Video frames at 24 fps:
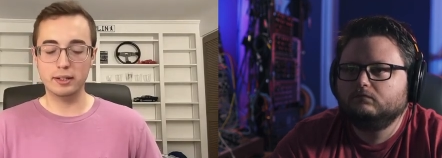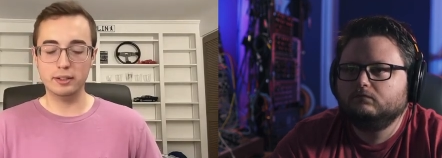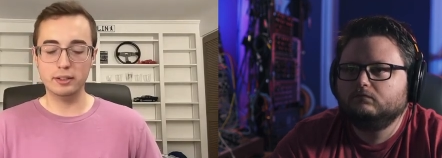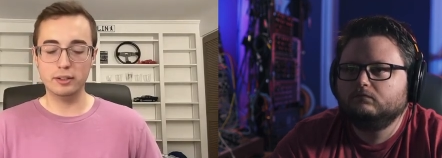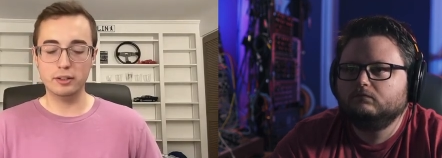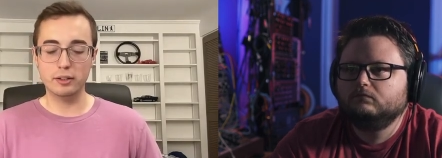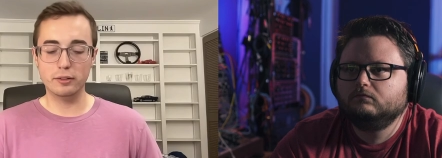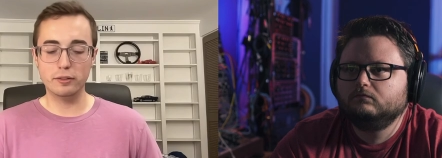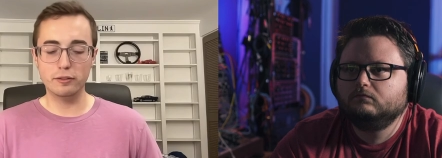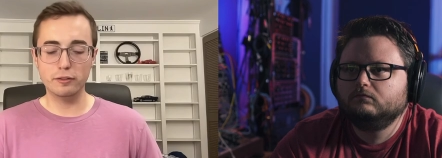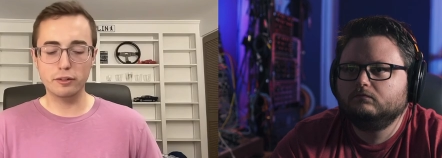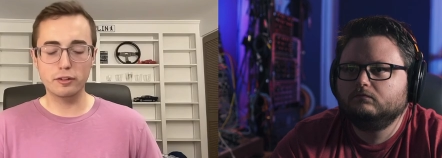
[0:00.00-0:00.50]

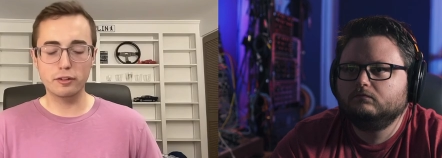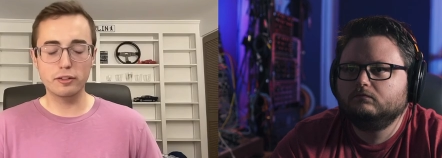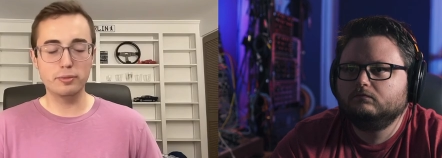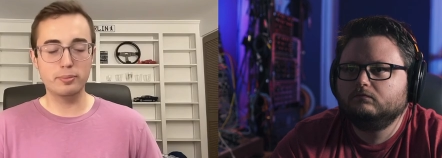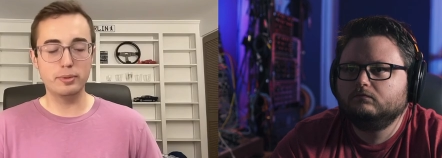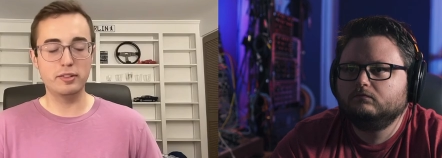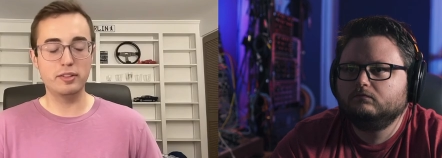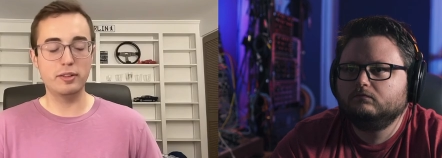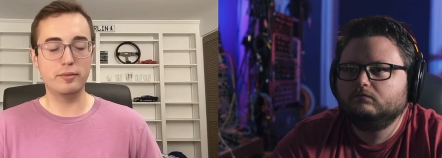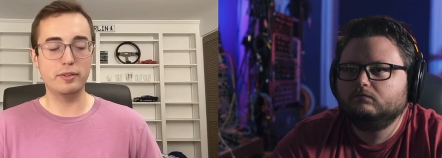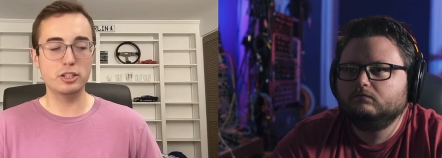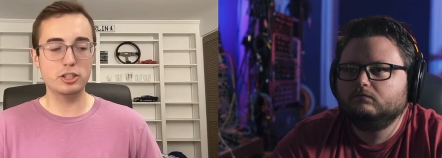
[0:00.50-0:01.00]
Speaker 1: Now, you know,
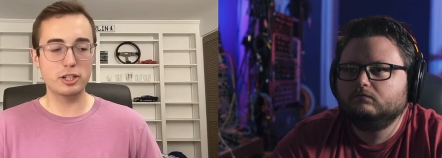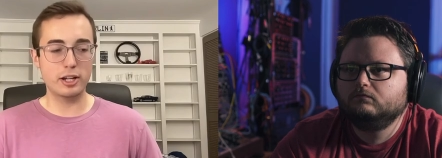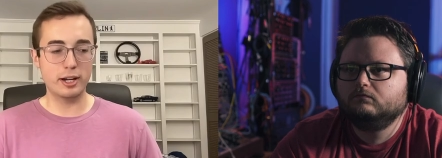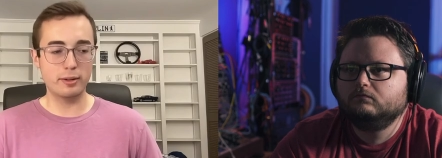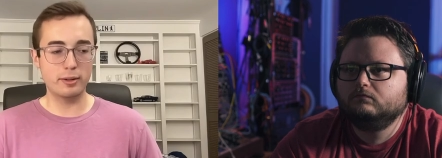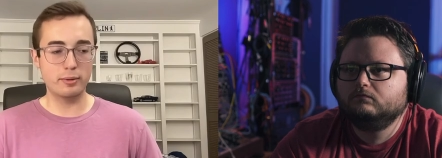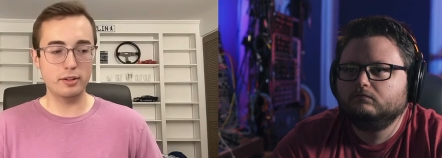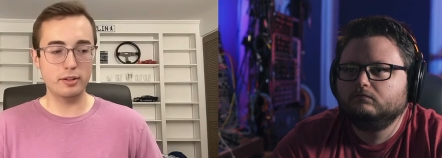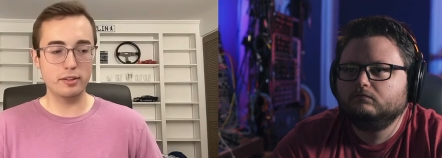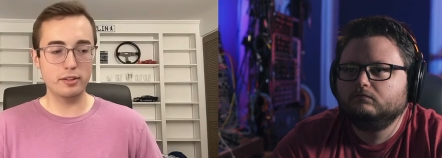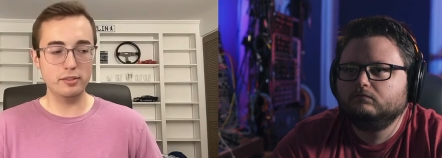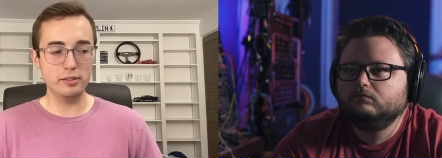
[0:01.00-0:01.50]
for
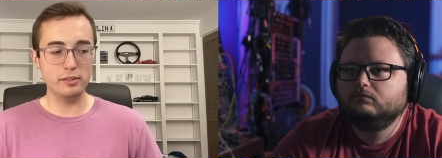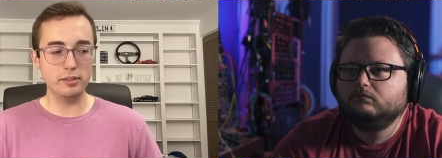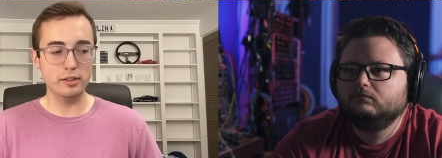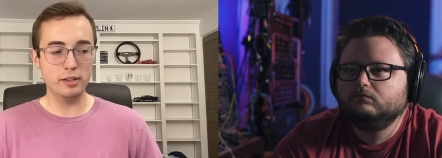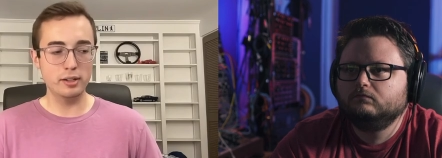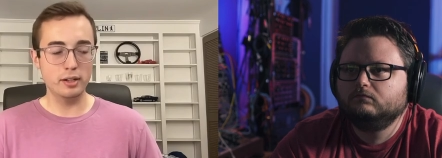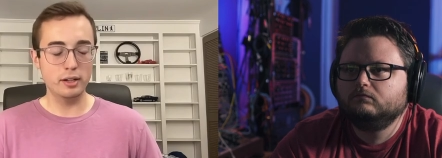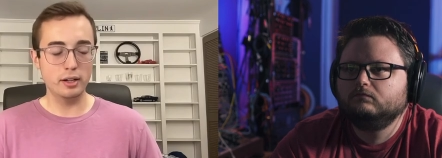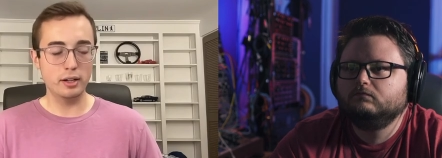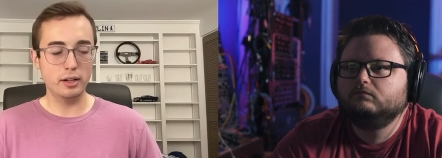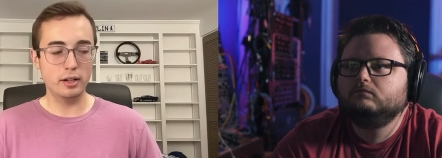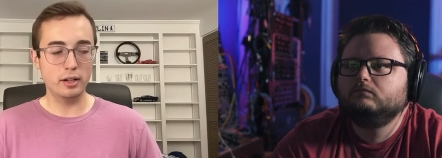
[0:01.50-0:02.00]
specific
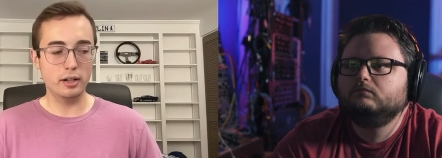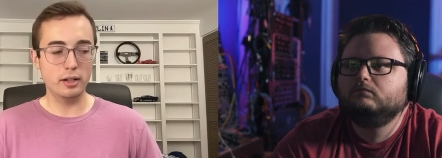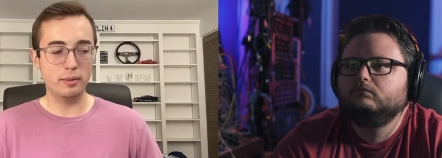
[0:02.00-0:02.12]
genres,